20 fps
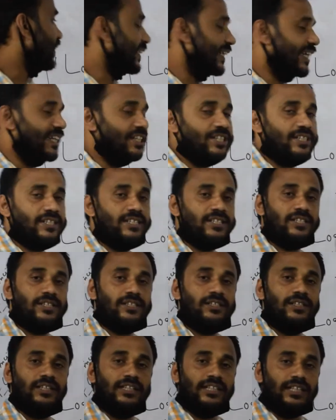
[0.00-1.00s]

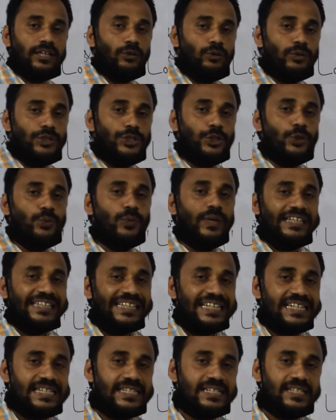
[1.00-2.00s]
is, now question, what
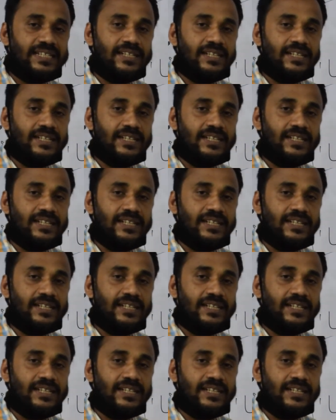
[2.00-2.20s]
is